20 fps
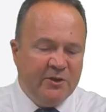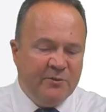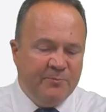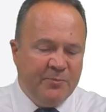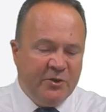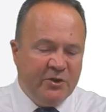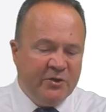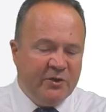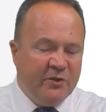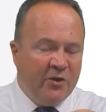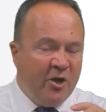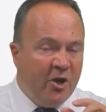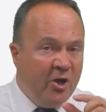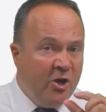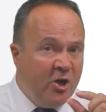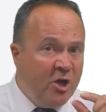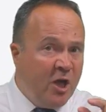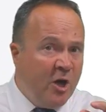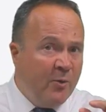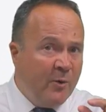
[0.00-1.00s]
because you've got a
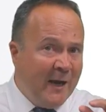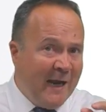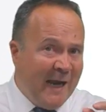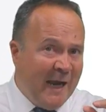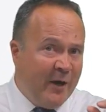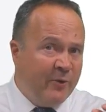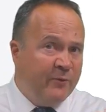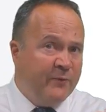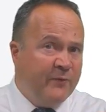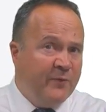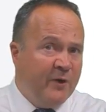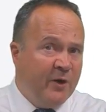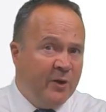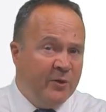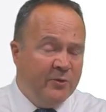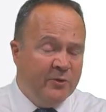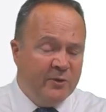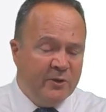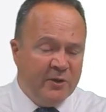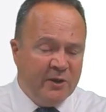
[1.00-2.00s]
lower
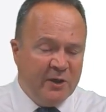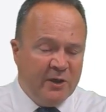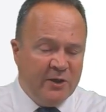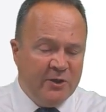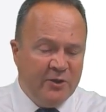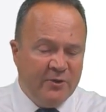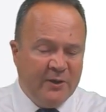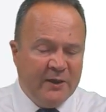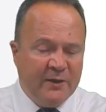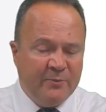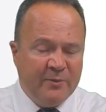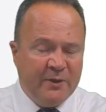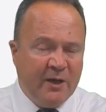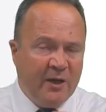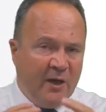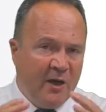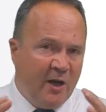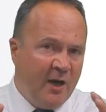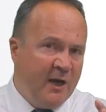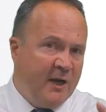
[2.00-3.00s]
outflow, you end up with a
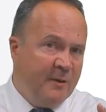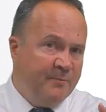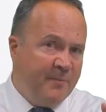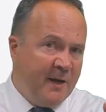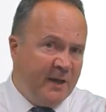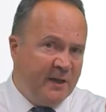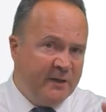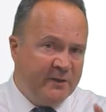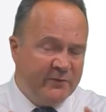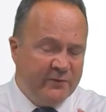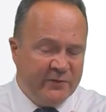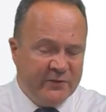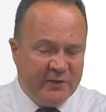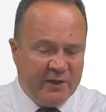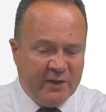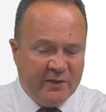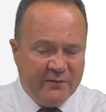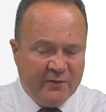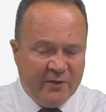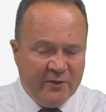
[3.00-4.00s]
higher balance for
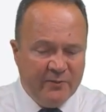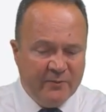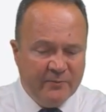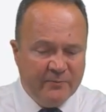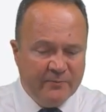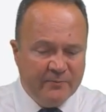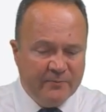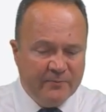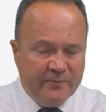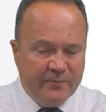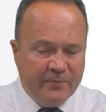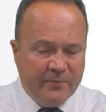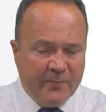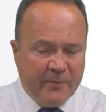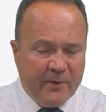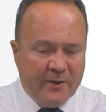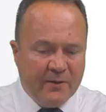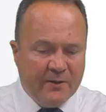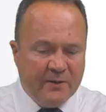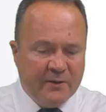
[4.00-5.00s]
CFO,
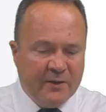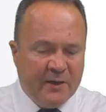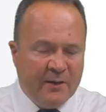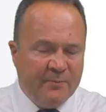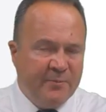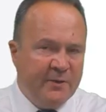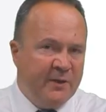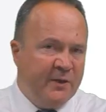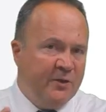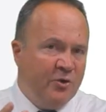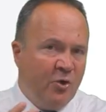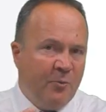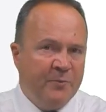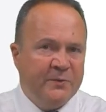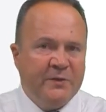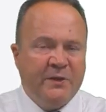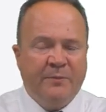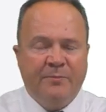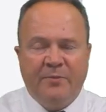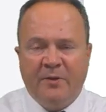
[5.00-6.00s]
but then the
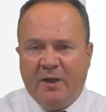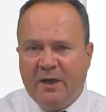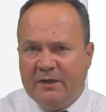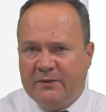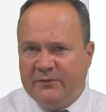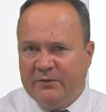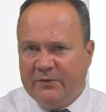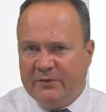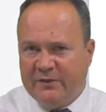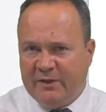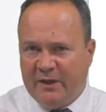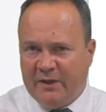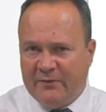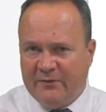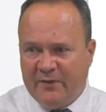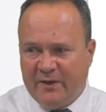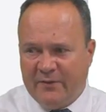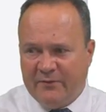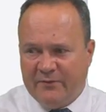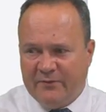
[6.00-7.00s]
opposite applies for
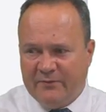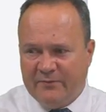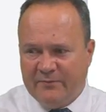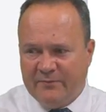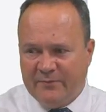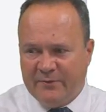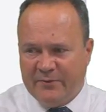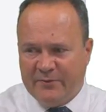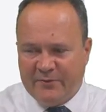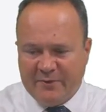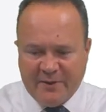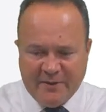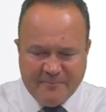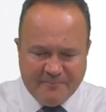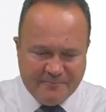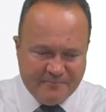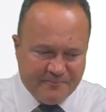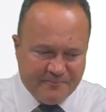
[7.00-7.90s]
CFF. Okay.